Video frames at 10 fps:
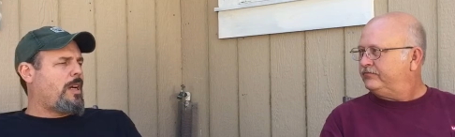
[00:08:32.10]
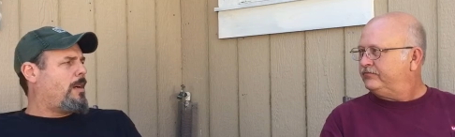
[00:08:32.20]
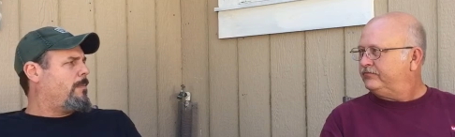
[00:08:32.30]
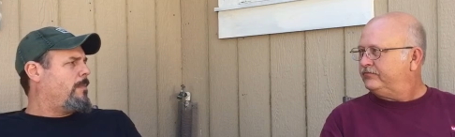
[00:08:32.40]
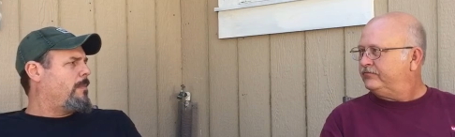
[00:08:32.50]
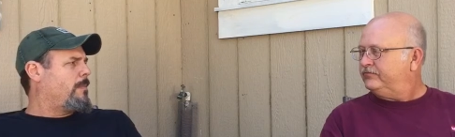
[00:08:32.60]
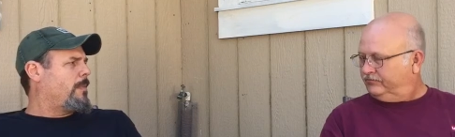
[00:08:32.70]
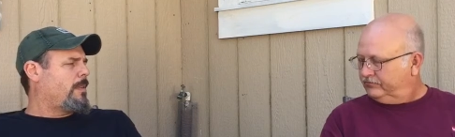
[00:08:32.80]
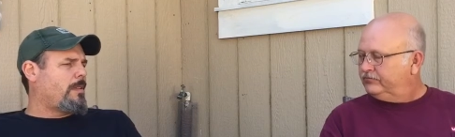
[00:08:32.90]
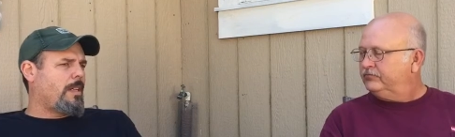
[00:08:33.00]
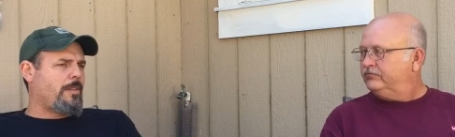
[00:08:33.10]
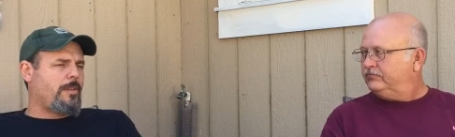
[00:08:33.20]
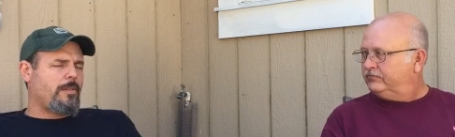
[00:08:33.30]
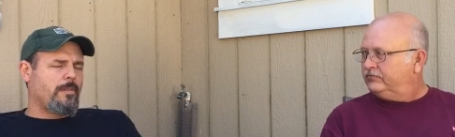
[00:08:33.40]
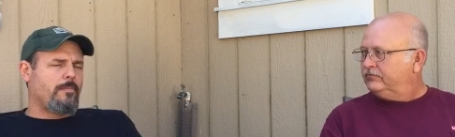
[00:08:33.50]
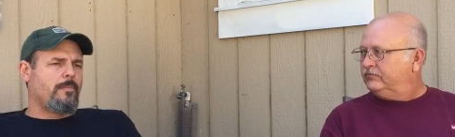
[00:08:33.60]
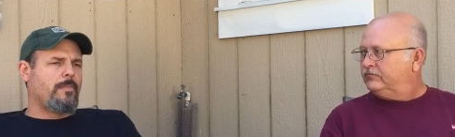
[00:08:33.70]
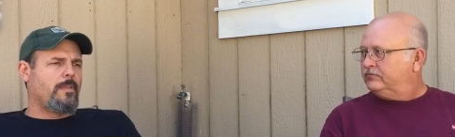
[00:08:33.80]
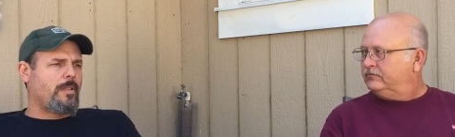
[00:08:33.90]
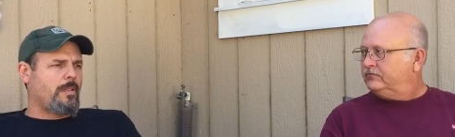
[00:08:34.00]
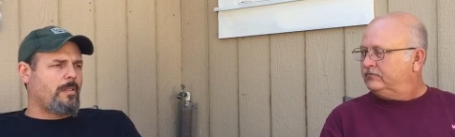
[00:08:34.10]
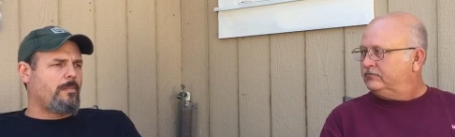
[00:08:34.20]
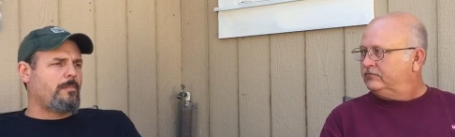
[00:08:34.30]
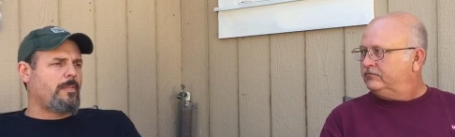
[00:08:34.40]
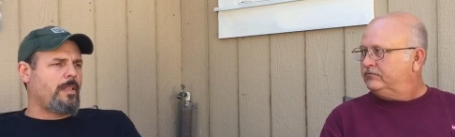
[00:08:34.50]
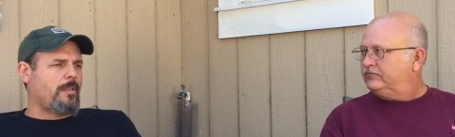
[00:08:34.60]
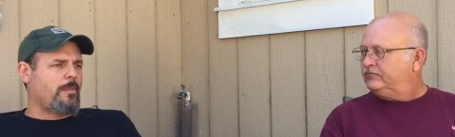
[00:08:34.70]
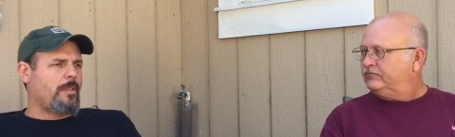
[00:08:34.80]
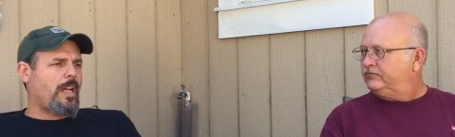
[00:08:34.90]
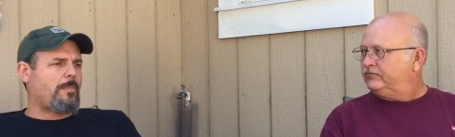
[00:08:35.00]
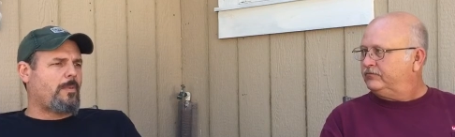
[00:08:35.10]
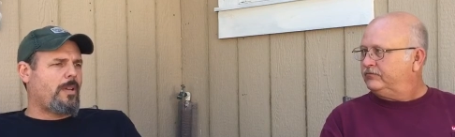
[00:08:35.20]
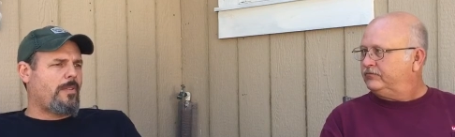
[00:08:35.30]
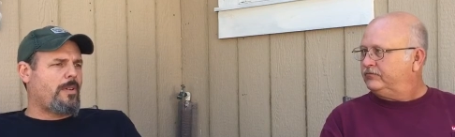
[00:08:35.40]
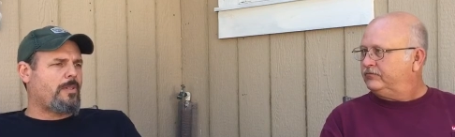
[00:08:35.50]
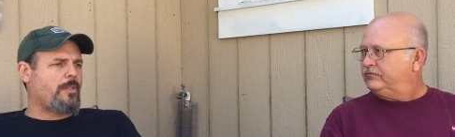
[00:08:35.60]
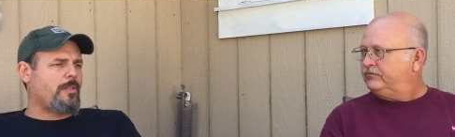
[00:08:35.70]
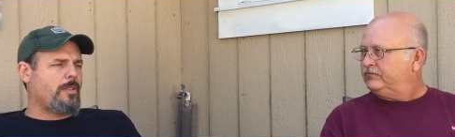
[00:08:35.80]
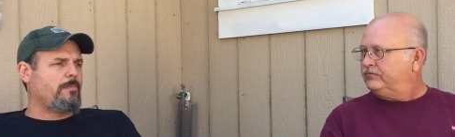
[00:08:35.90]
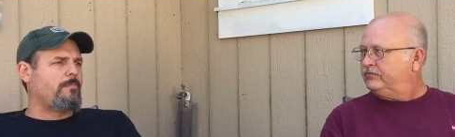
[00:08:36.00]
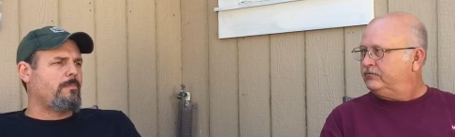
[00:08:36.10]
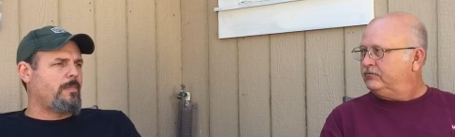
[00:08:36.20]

Speaker 1: job on leather, and uh, yeah, real happy with how things are going.